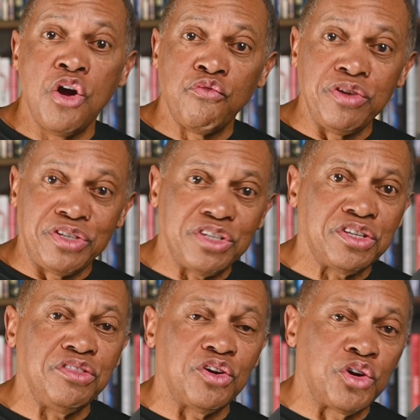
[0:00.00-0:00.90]

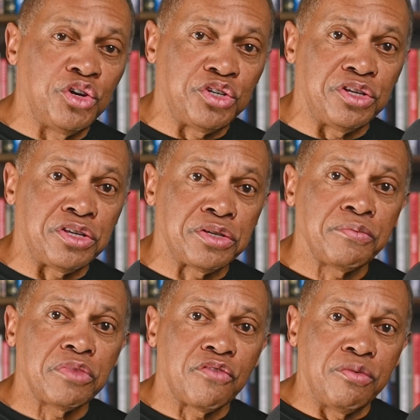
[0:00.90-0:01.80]
resisting the urges
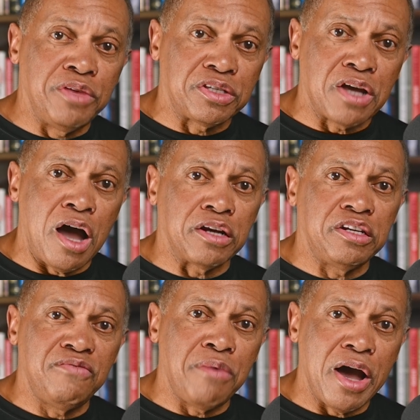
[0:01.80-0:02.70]
from these
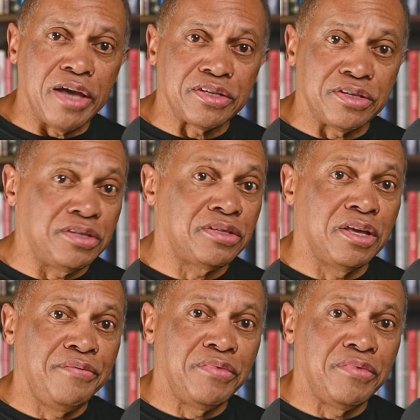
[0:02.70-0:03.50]
cognitive biases